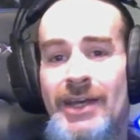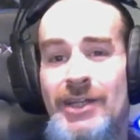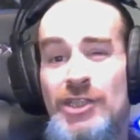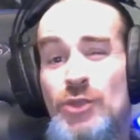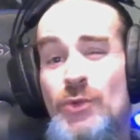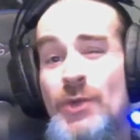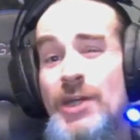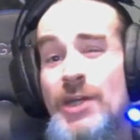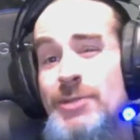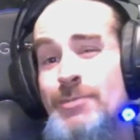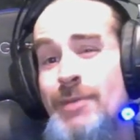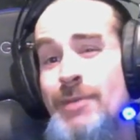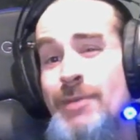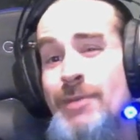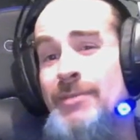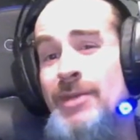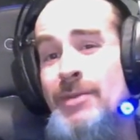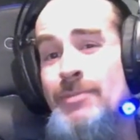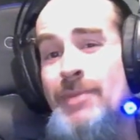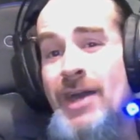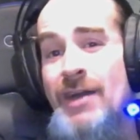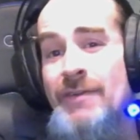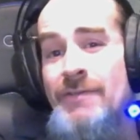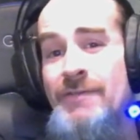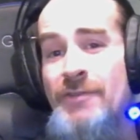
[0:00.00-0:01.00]
Twitch might be a
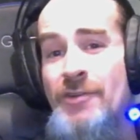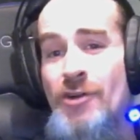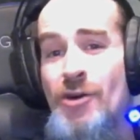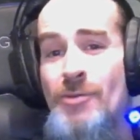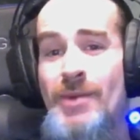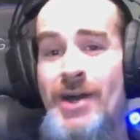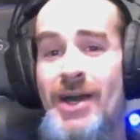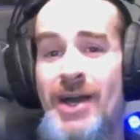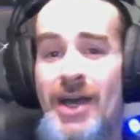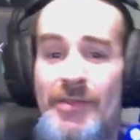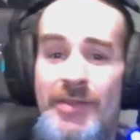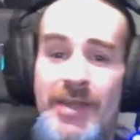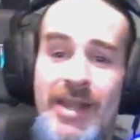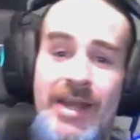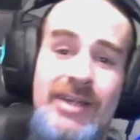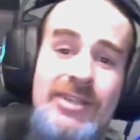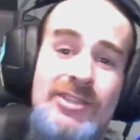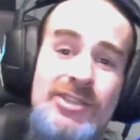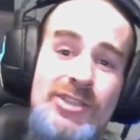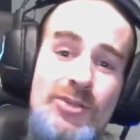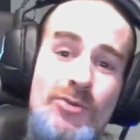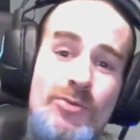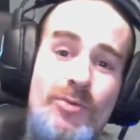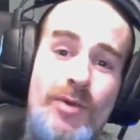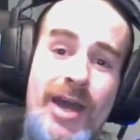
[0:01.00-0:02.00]
better format, and then I can
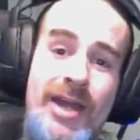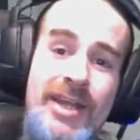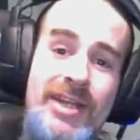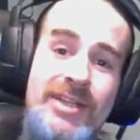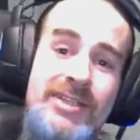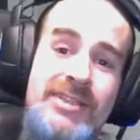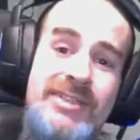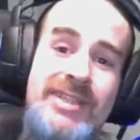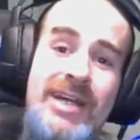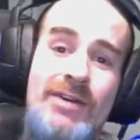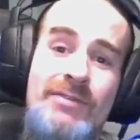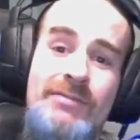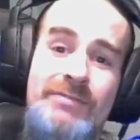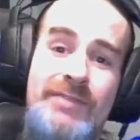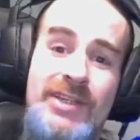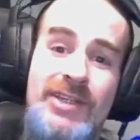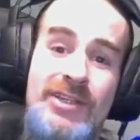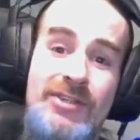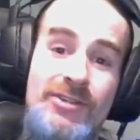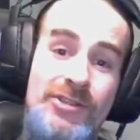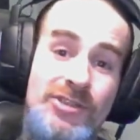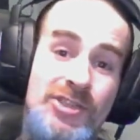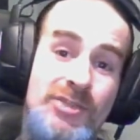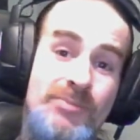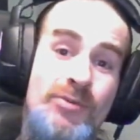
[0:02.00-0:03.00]
do edited down
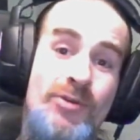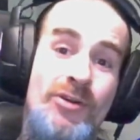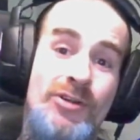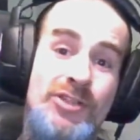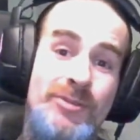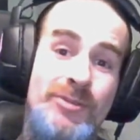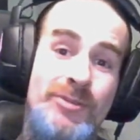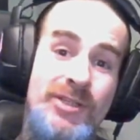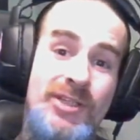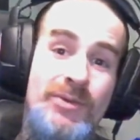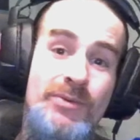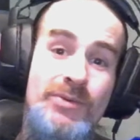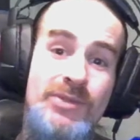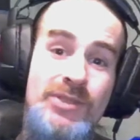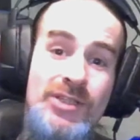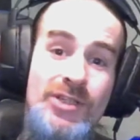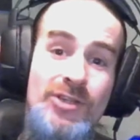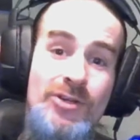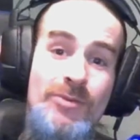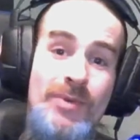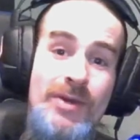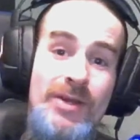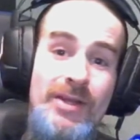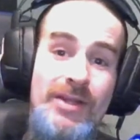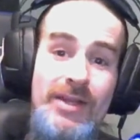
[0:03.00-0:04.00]
videos to put onto my
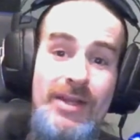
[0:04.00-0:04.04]
YouTube.